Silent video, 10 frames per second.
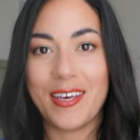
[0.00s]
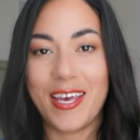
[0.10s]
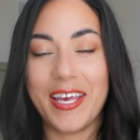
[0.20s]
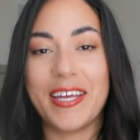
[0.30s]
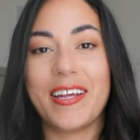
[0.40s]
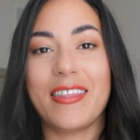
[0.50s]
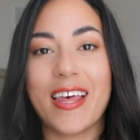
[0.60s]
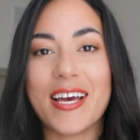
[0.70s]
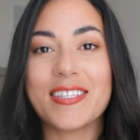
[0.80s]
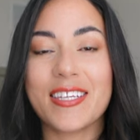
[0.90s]
And
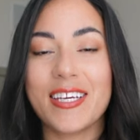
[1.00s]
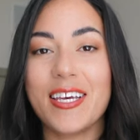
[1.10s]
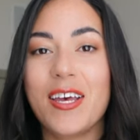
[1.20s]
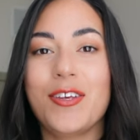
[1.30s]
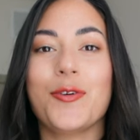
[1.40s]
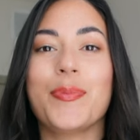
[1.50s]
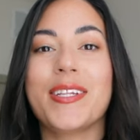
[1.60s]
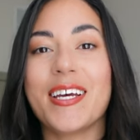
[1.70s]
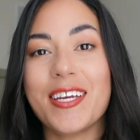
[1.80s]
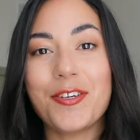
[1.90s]
lastly, you'll
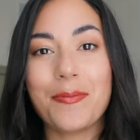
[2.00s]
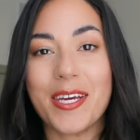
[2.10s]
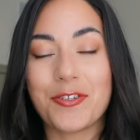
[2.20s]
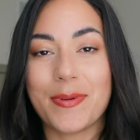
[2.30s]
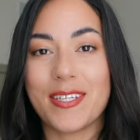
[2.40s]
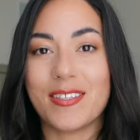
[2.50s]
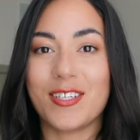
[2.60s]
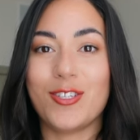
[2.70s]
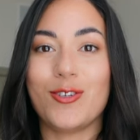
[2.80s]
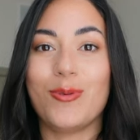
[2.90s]
plug in your measurements
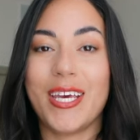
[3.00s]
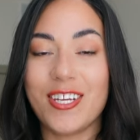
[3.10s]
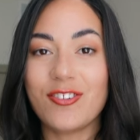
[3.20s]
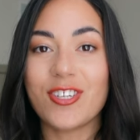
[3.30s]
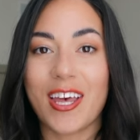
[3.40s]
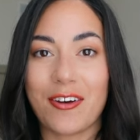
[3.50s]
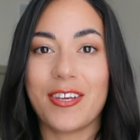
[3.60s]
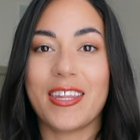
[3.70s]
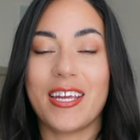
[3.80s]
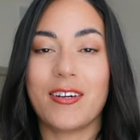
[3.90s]
into
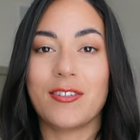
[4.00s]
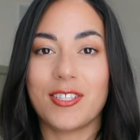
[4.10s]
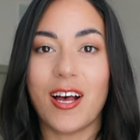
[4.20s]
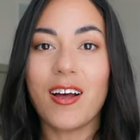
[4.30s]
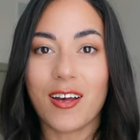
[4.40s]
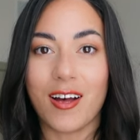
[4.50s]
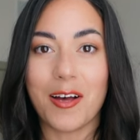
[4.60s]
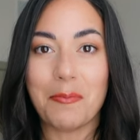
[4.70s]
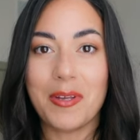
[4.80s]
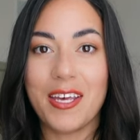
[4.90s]

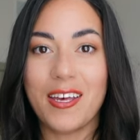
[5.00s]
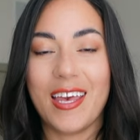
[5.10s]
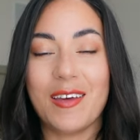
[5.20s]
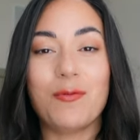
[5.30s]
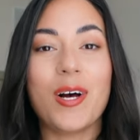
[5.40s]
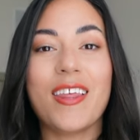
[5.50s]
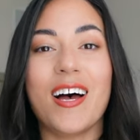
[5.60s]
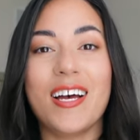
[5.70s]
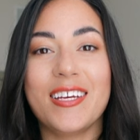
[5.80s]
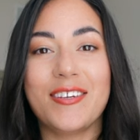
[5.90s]
inchcalculator.com and
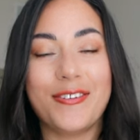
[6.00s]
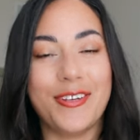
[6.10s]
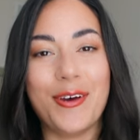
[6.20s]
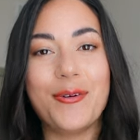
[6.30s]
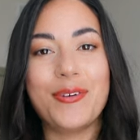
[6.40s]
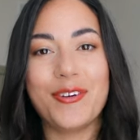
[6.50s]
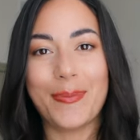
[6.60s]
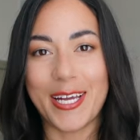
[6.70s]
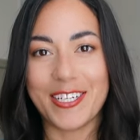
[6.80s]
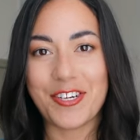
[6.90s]
voila, you'll know your
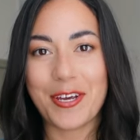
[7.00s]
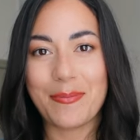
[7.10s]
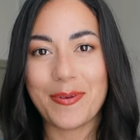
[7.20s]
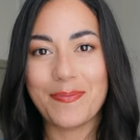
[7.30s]
body shape.